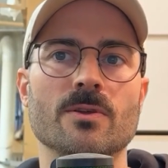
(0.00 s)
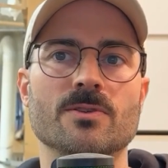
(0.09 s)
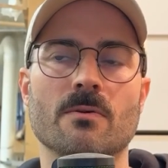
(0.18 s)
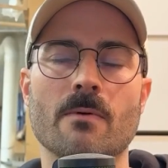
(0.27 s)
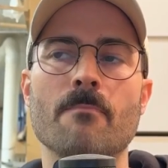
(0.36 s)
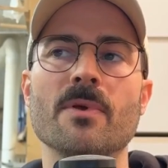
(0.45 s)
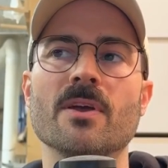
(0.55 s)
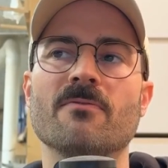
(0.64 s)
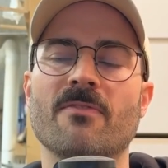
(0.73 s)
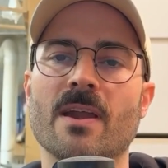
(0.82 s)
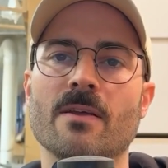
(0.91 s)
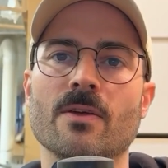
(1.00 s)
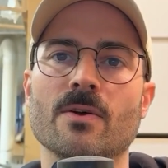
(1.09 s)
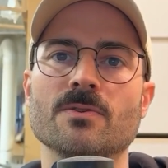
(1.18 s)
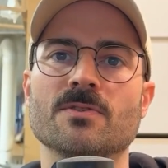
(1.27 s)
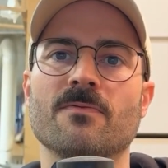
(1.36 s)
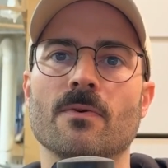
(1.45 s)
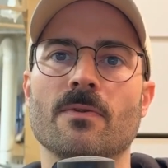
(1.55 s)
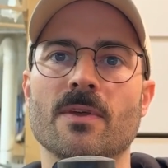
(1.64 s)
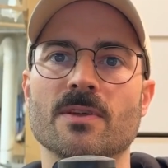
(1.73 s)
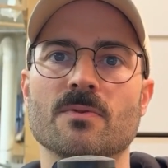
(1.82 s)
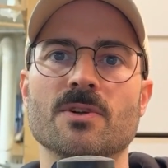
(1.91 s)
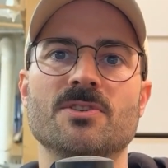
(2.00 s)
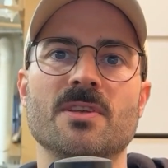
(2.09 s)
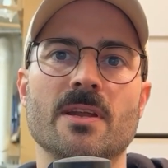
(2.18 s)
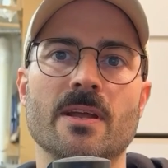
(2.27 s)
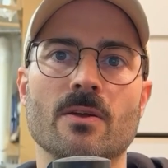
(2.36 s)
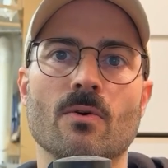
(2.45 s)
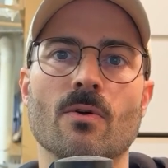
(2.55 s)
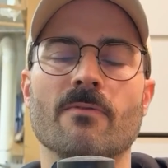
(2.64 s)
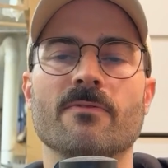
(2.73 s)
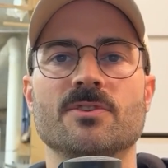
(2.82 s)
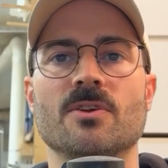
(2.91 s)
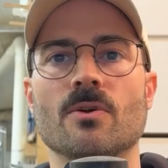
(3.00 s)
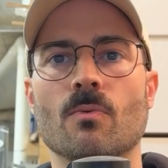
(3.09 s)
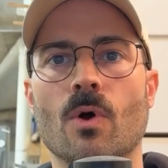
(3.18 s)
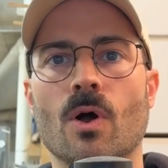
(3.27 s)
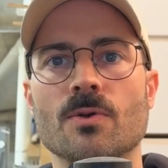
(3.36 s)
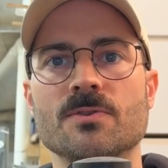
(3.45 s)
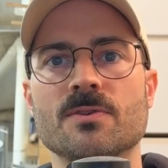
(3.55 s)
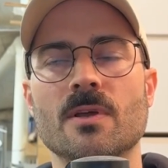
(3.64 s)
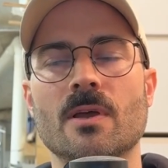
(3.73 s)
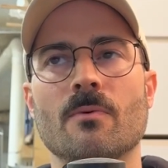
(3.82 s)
So I'm a big fan of those for things where you're sitting or if it's on your walls.